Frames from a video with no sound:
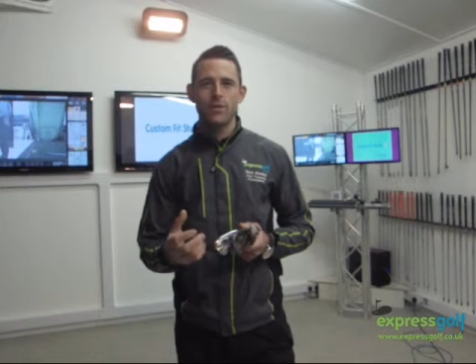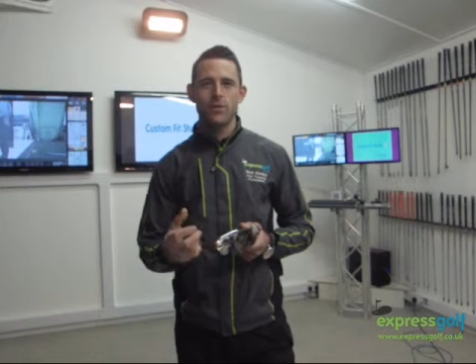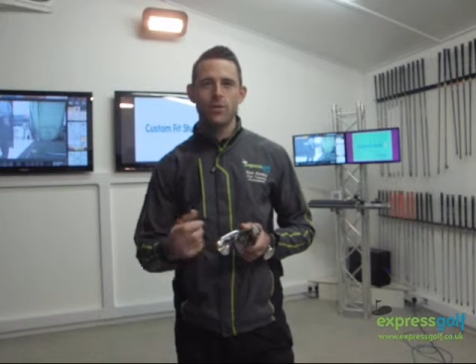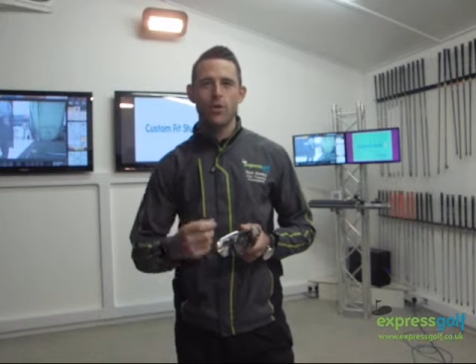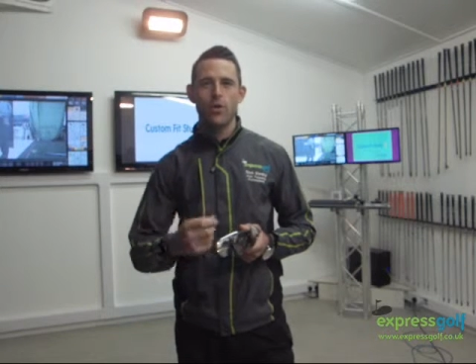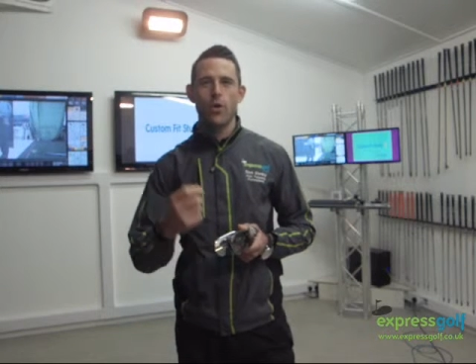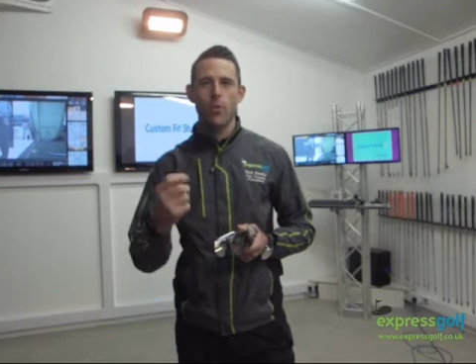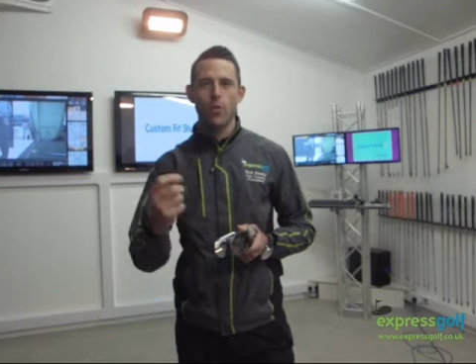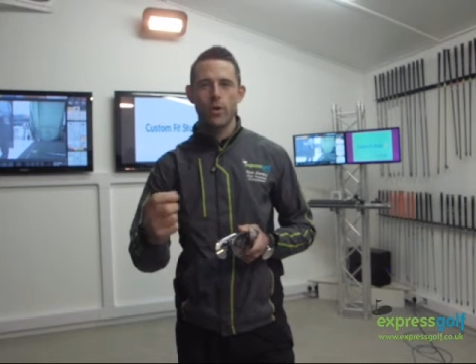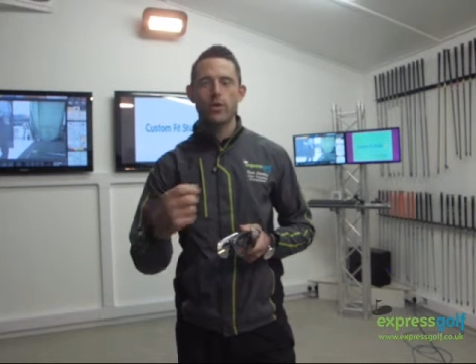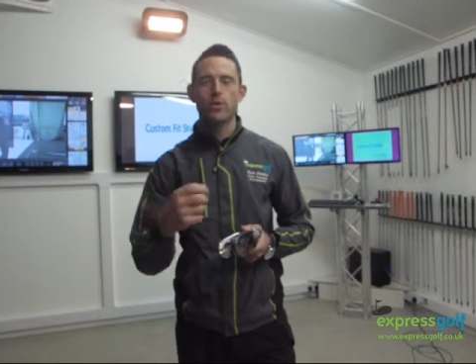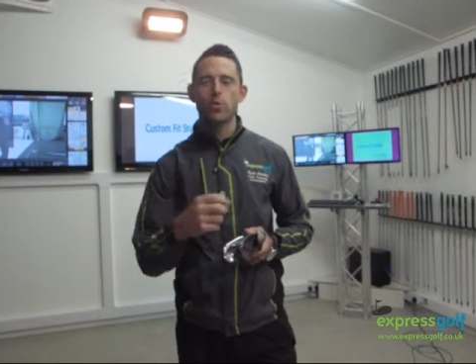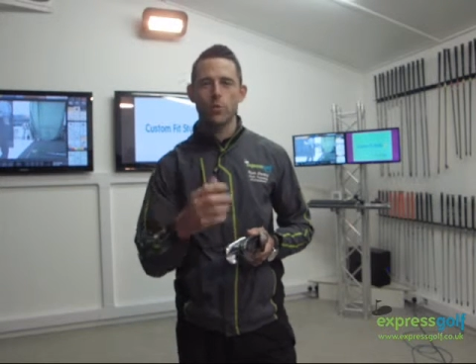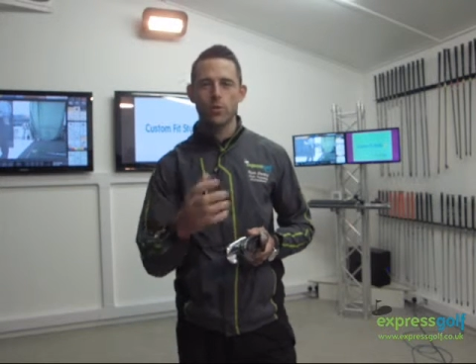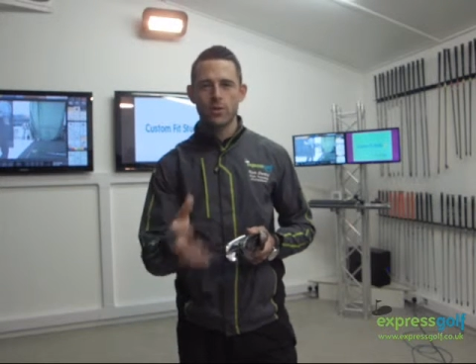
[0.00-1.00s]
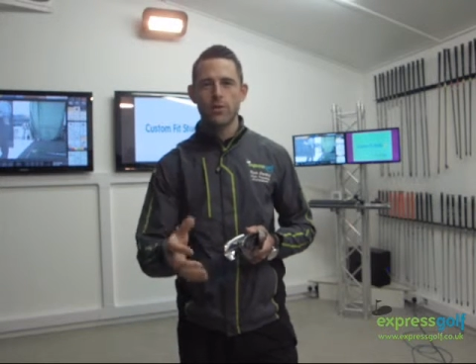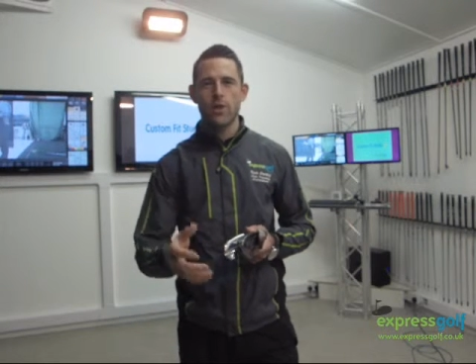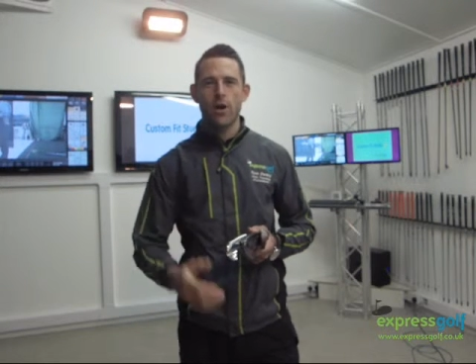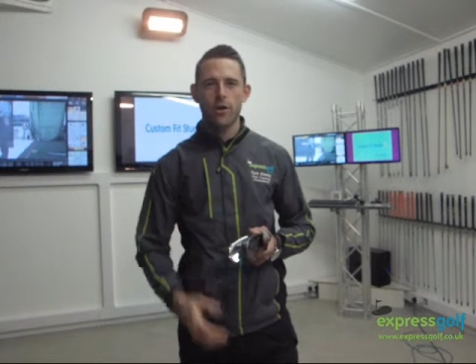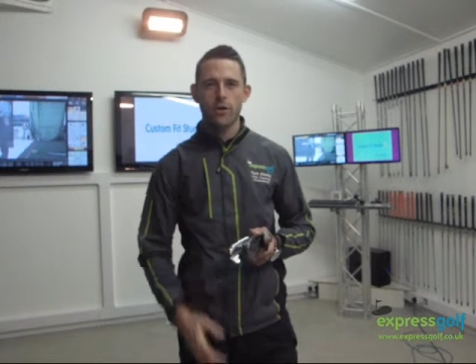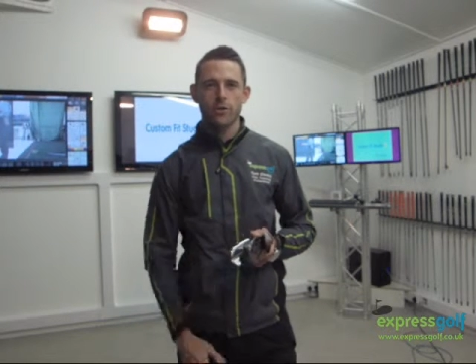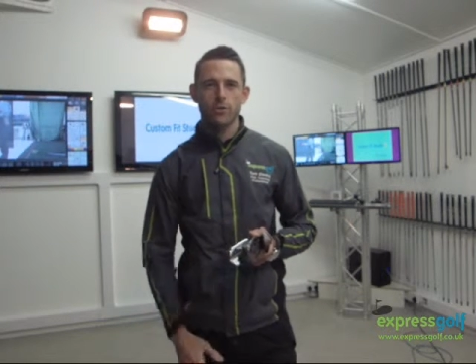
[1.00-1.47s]
so it's knowing which one's
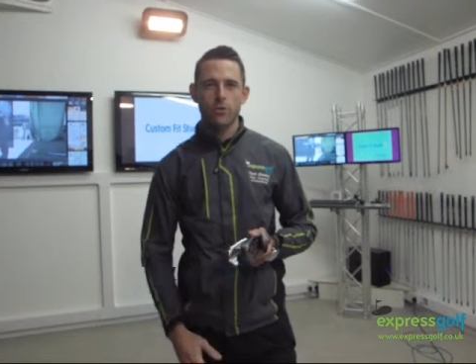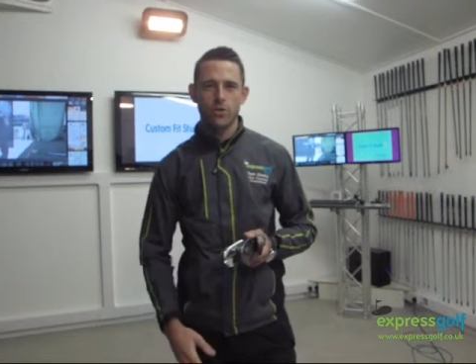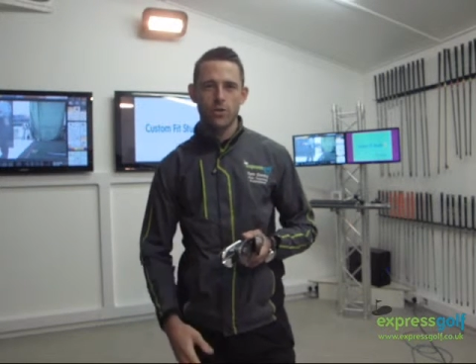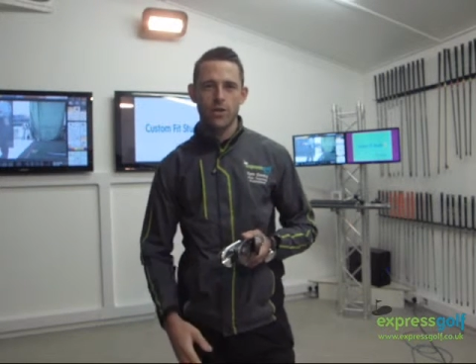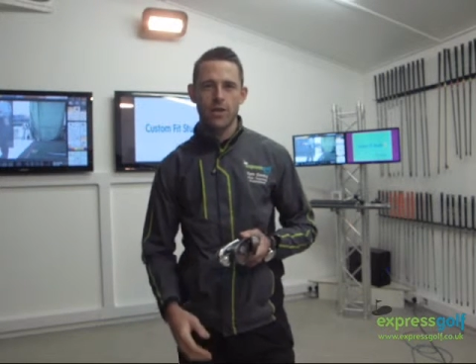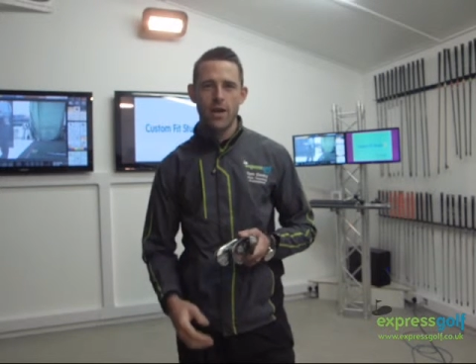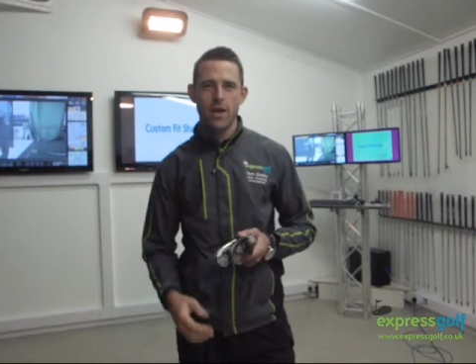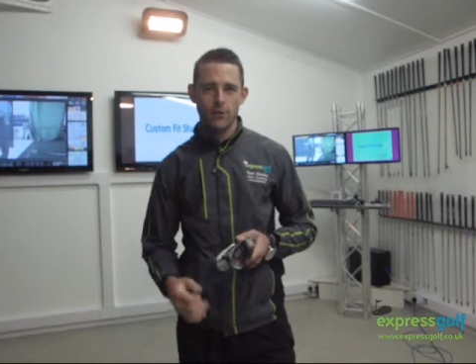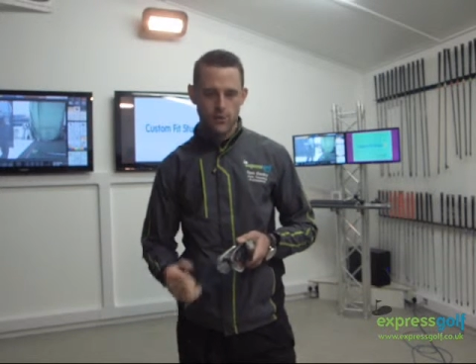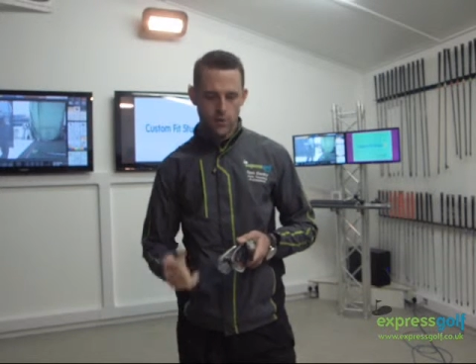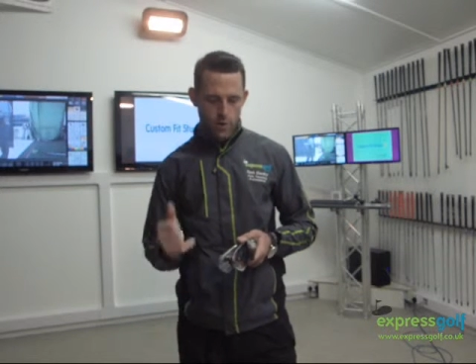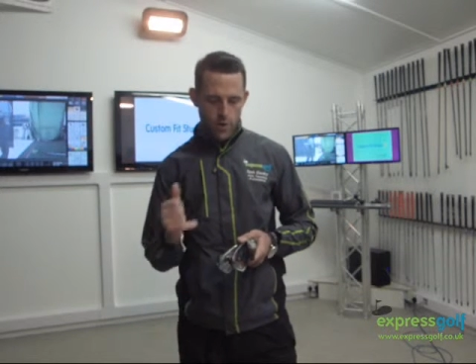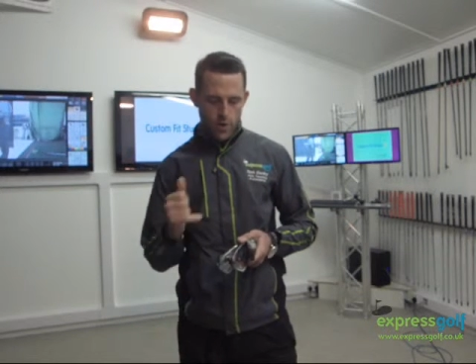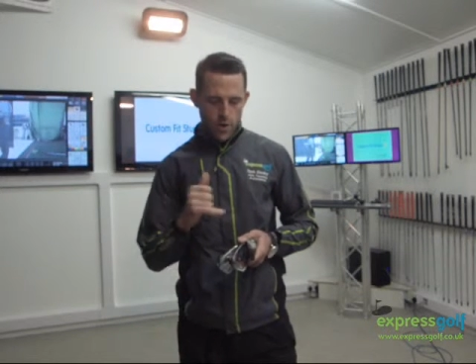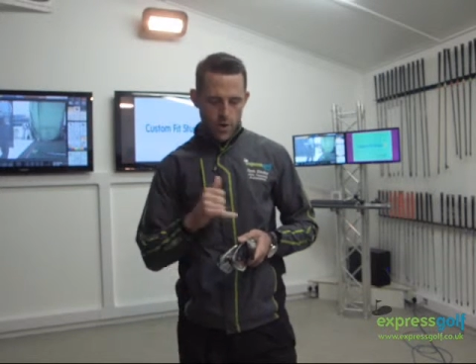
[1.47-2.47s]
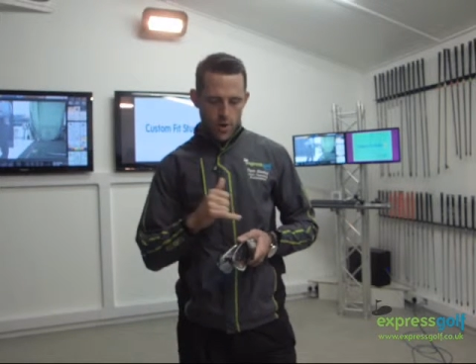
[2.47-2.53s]
targeted towards yourself. So